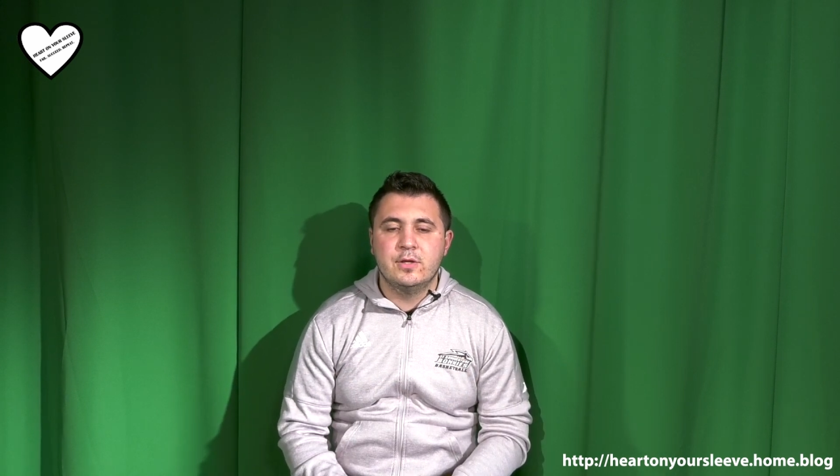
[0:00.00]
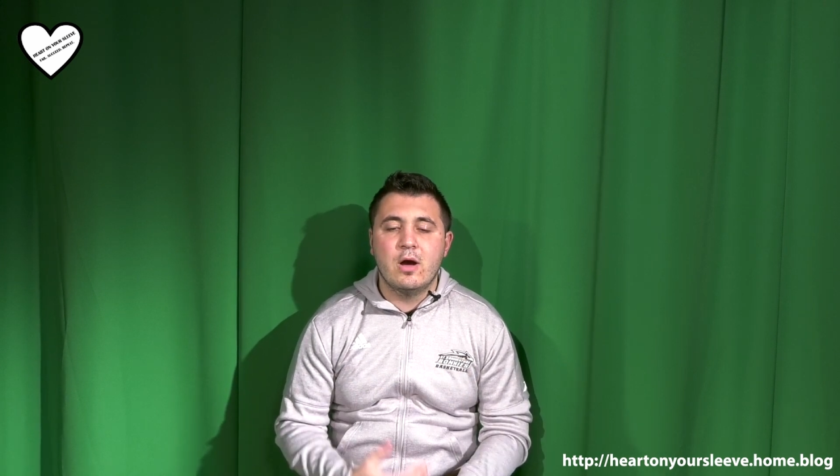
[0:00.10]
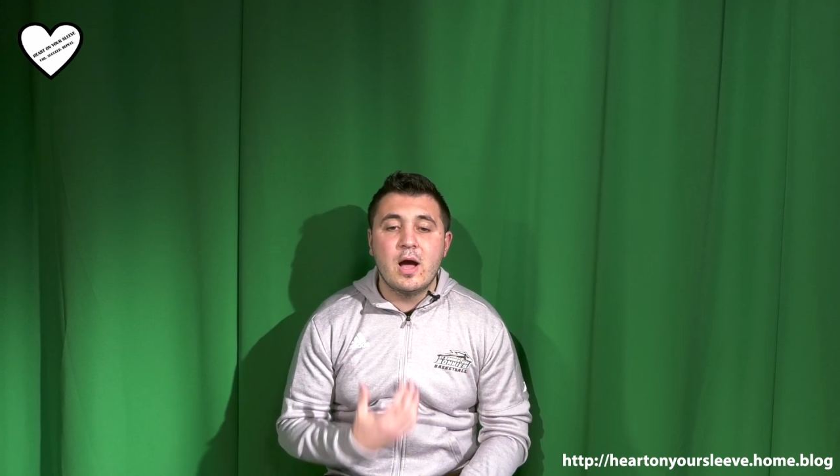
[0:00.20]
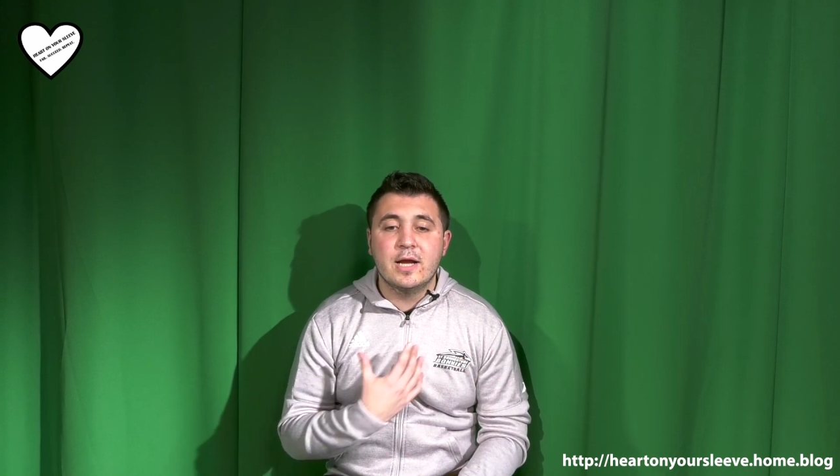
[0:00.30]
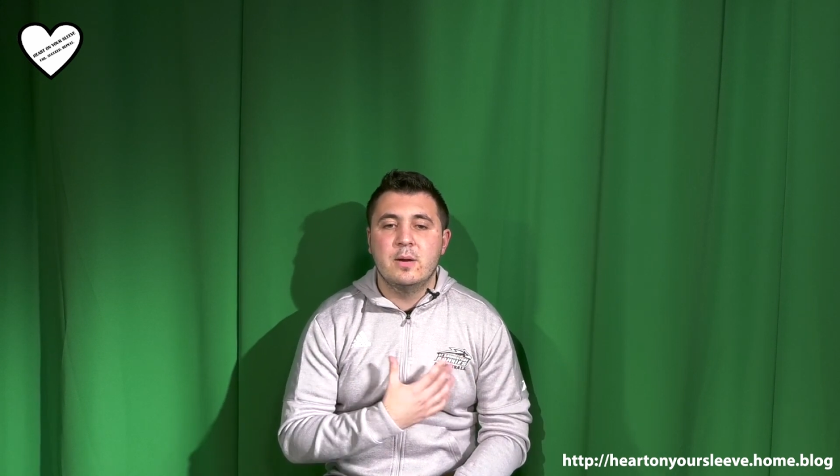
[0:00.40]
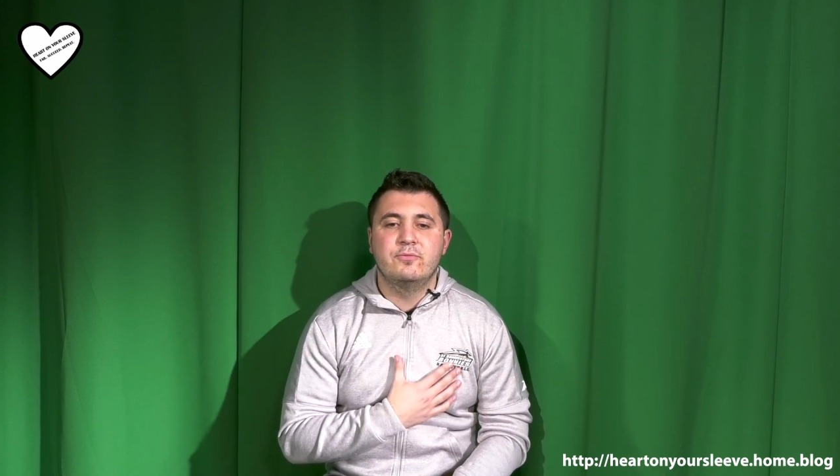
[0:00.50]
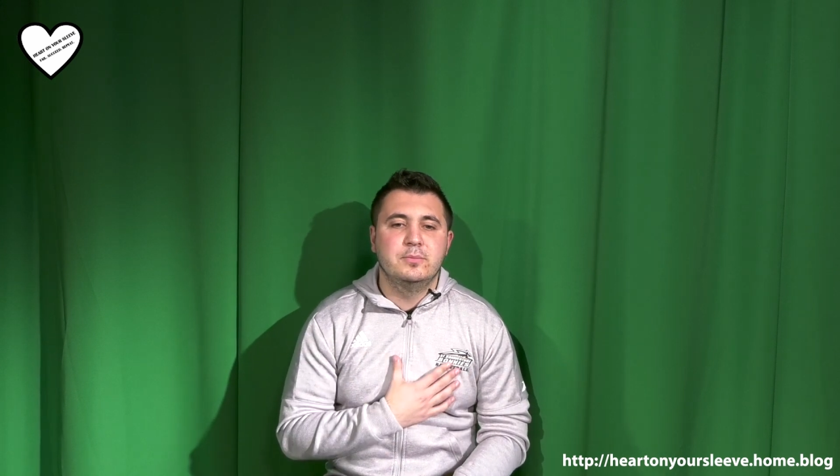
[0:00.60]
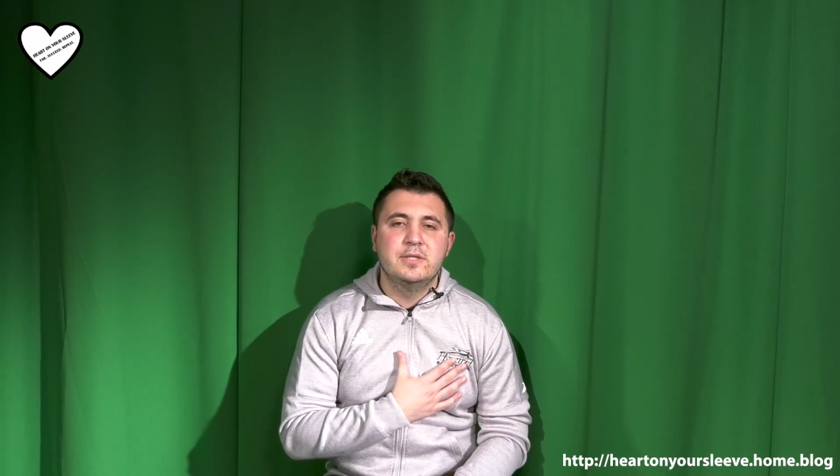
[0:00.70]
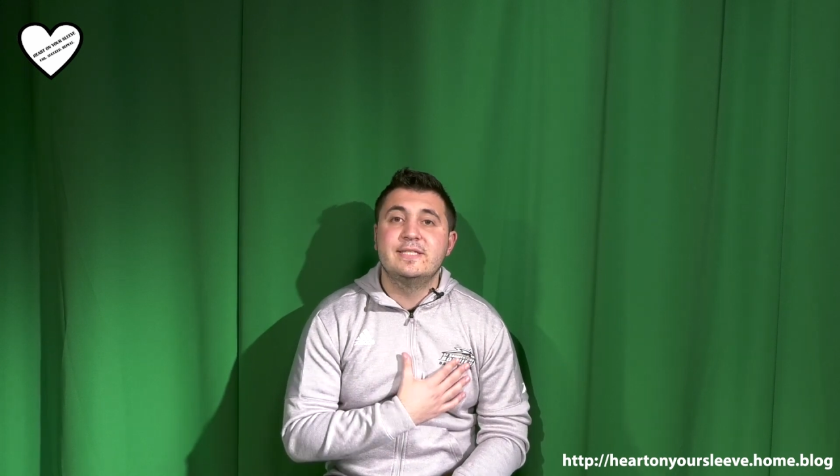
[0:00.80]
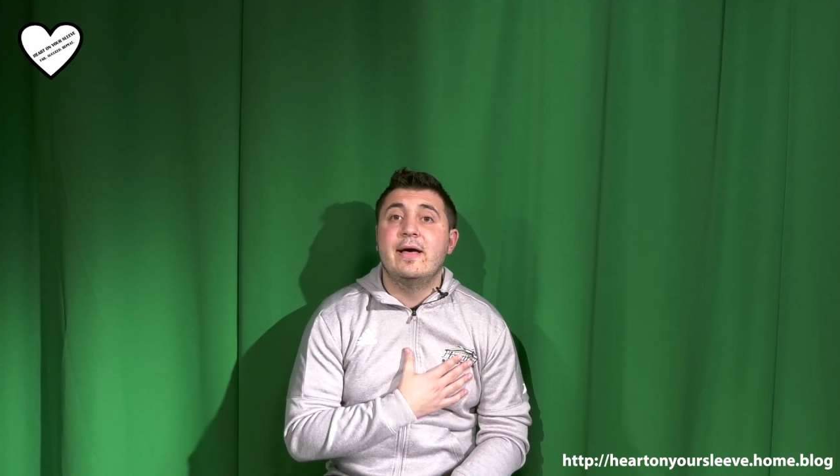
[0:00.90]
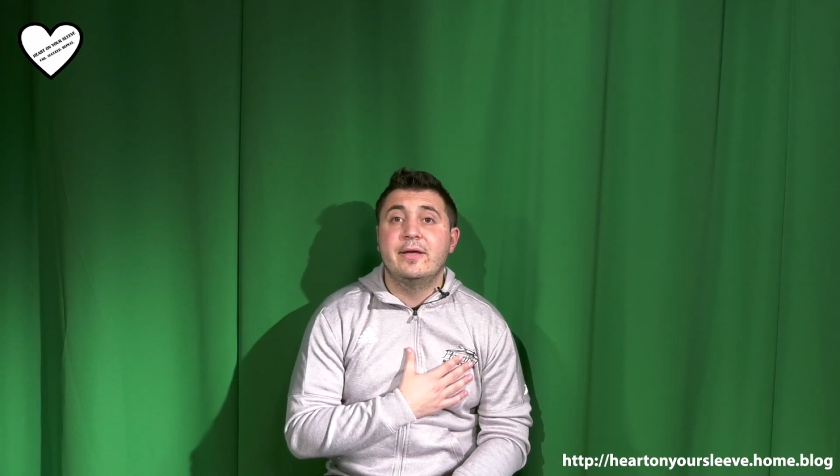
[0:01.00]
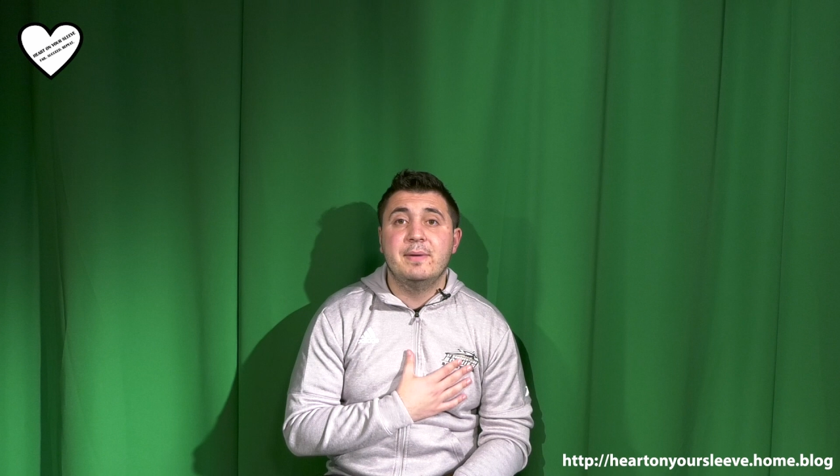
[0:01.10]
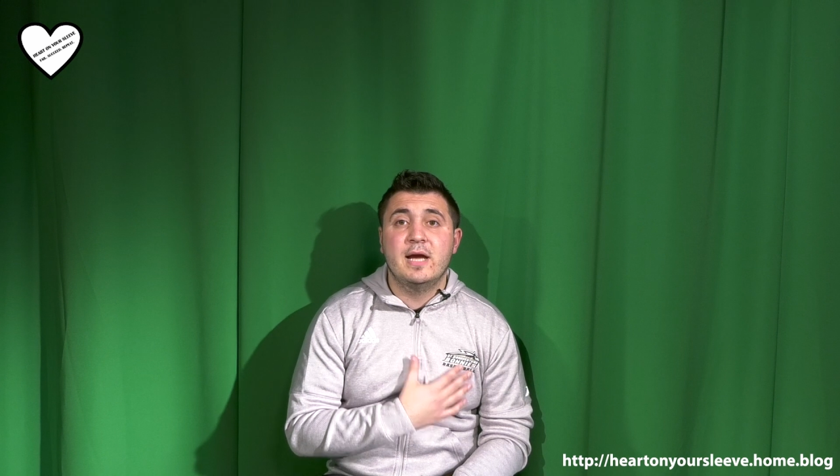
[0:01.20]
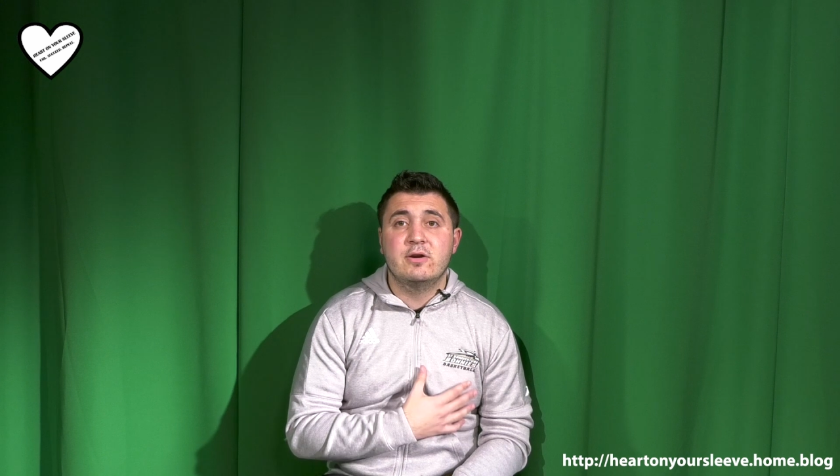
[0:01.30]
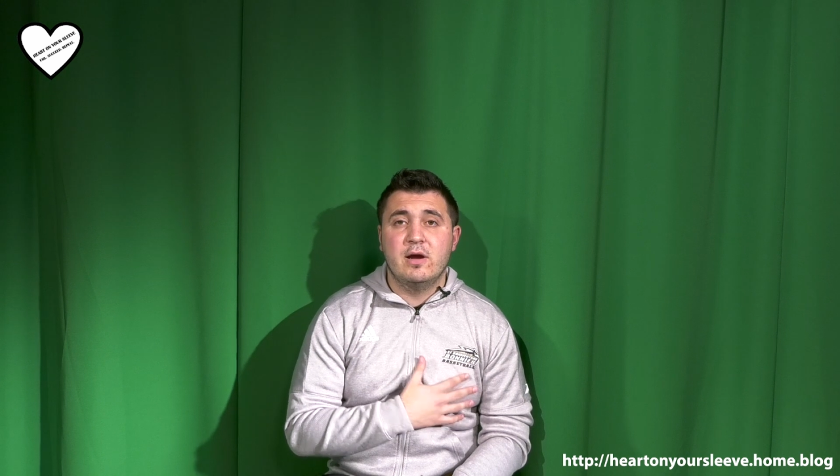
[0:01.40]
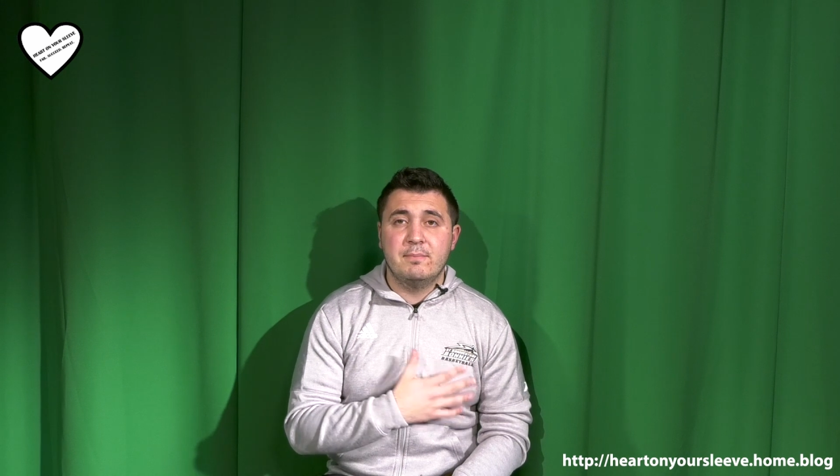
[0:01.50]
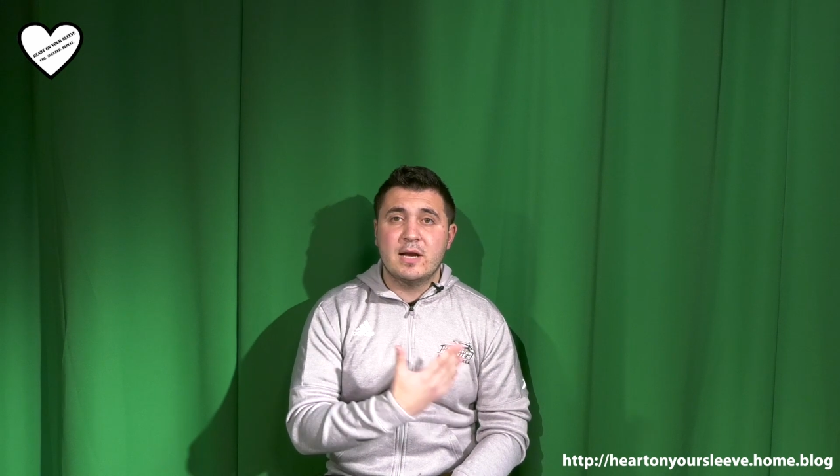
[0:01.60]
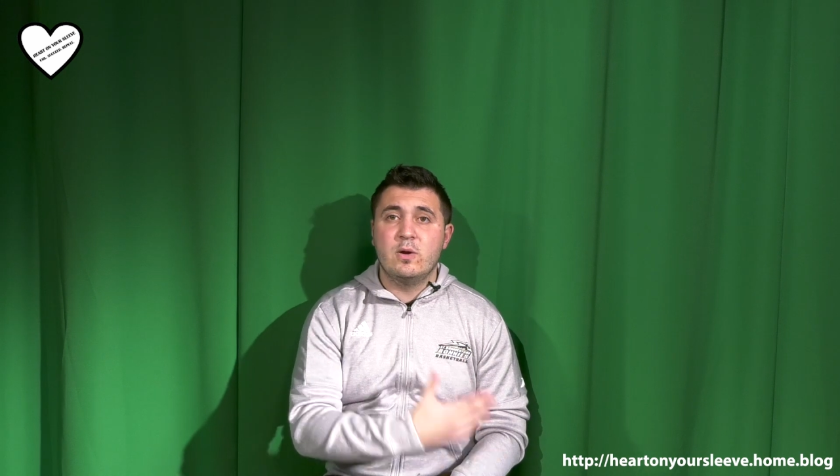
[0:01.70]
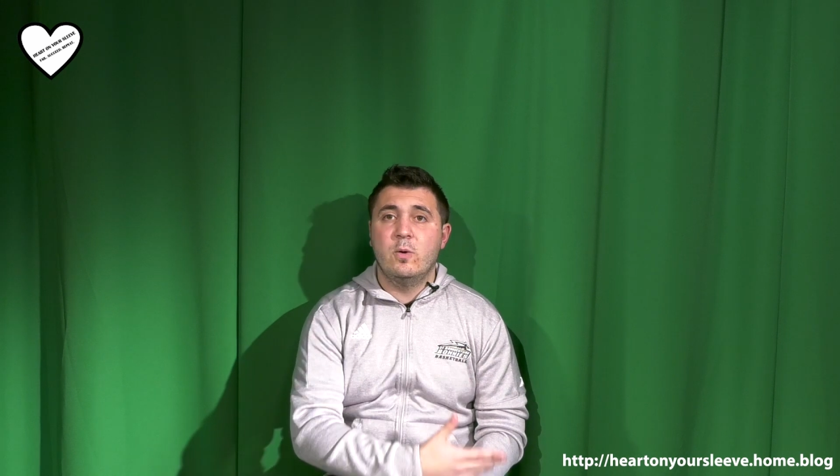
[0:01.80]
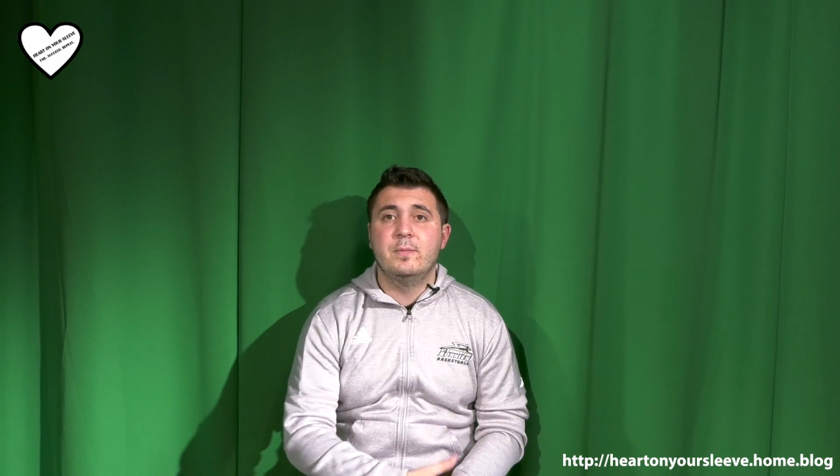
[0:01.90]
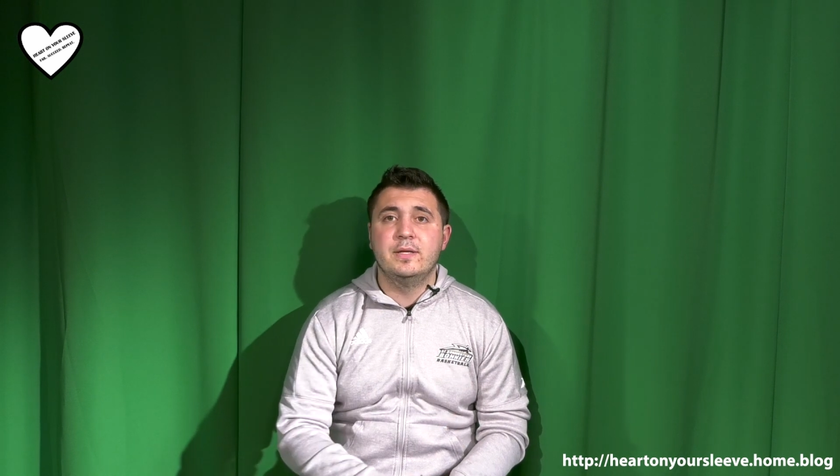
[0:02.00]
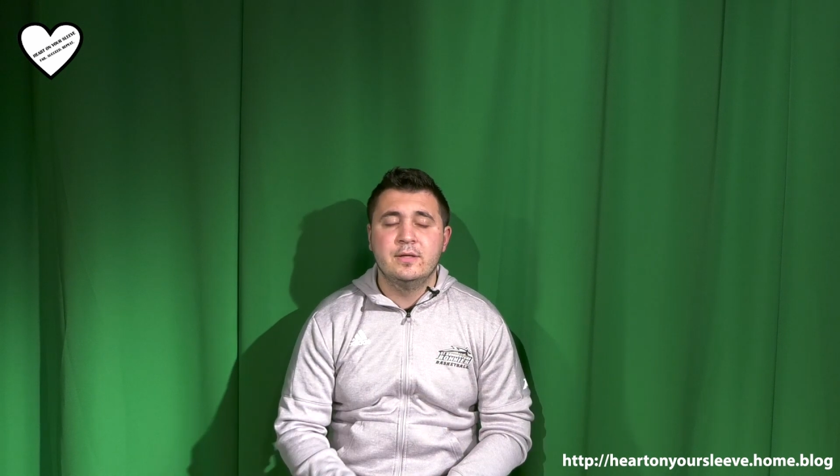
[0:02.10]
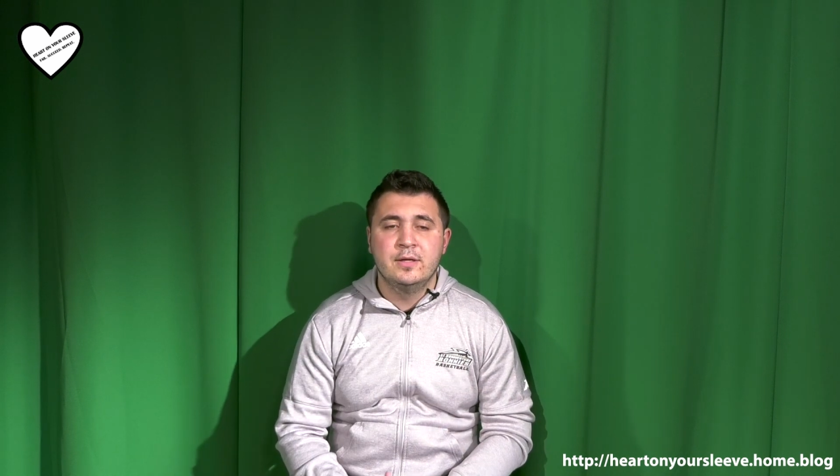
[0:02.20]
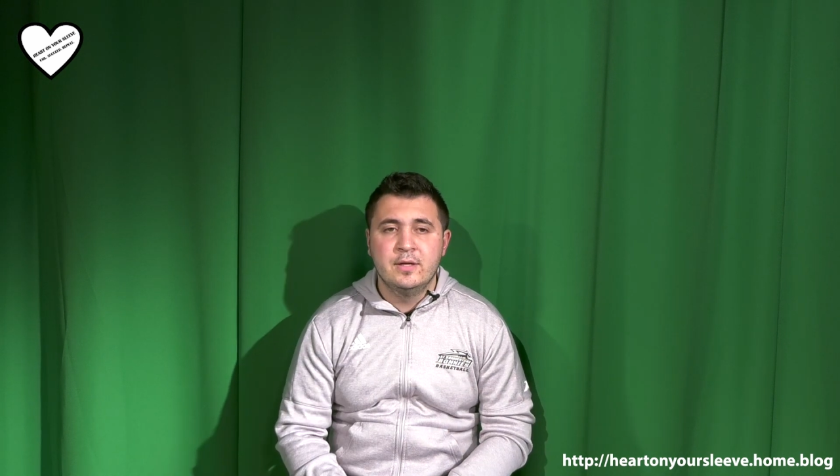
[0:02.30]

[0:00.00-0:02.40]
I come from an Italian background back home, and